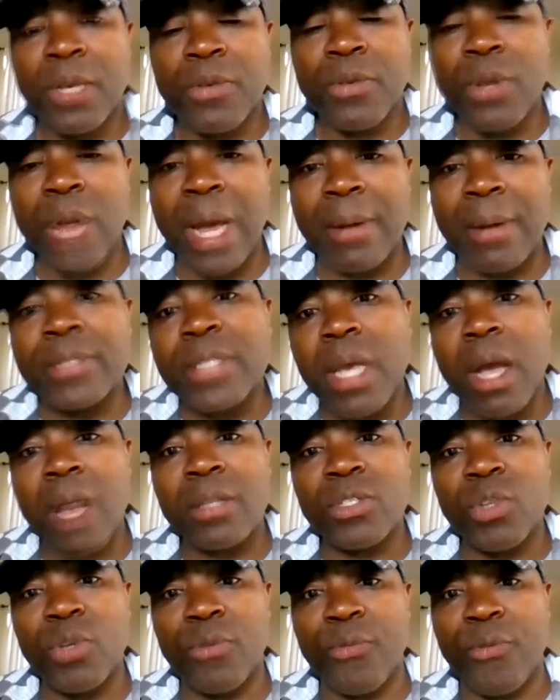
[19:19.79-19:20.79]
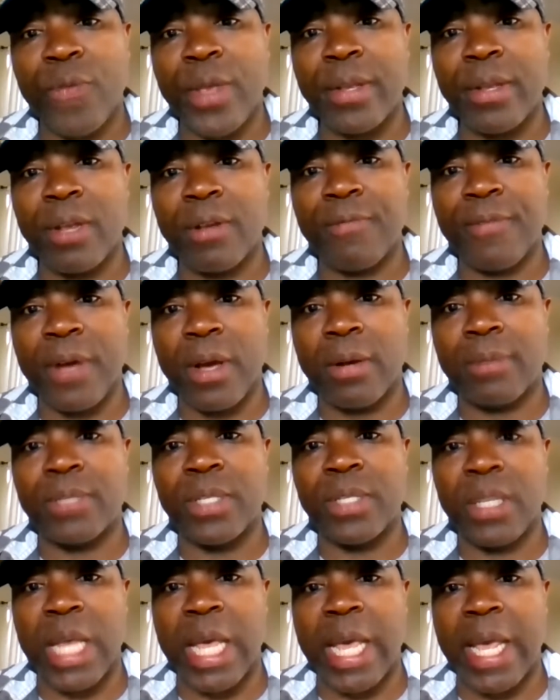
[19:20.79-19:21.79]
I was talking to a friend on the phone
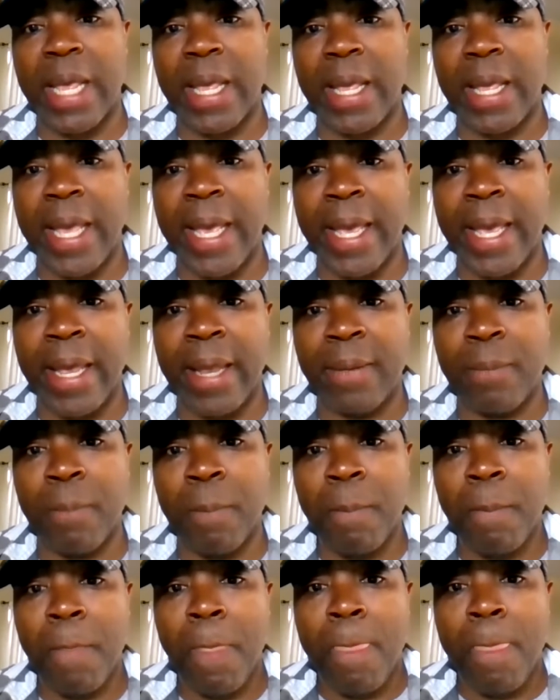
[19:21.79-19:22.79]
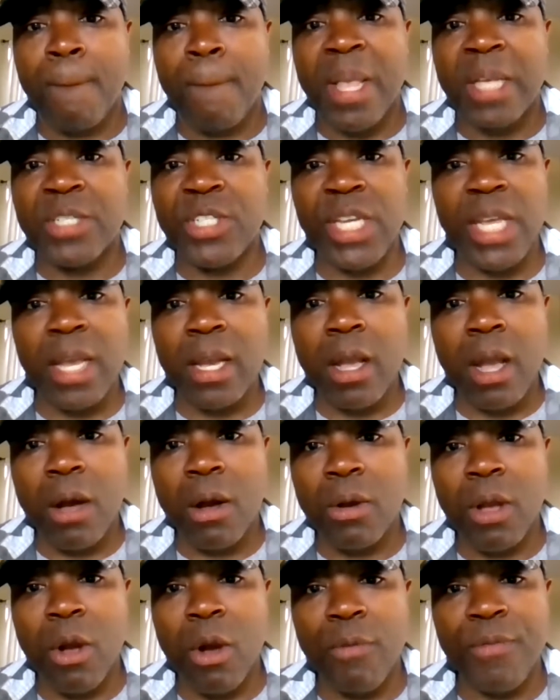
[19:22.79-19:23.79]
today, and she had
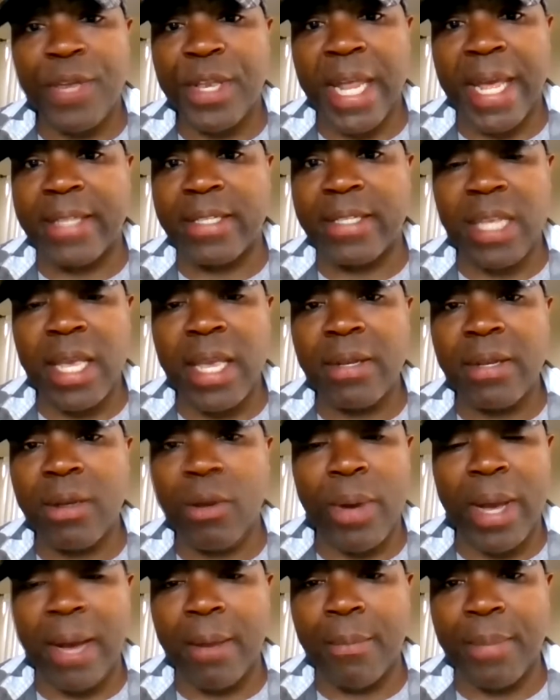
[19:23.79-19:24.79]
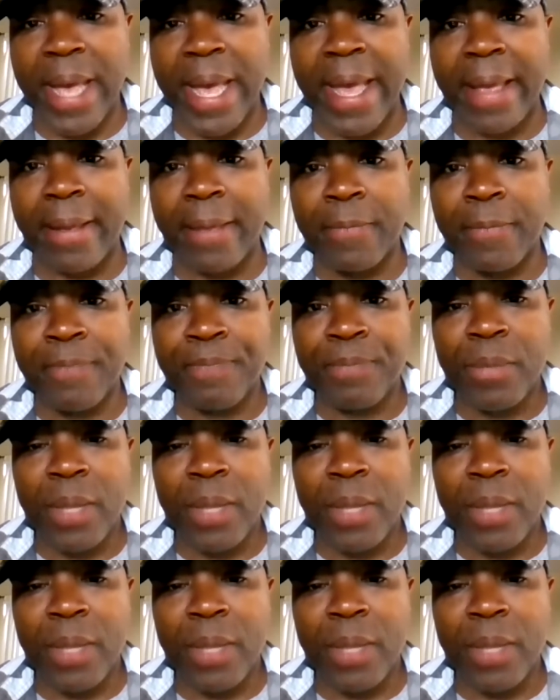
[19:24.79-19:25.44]
called COVID-19 a while back.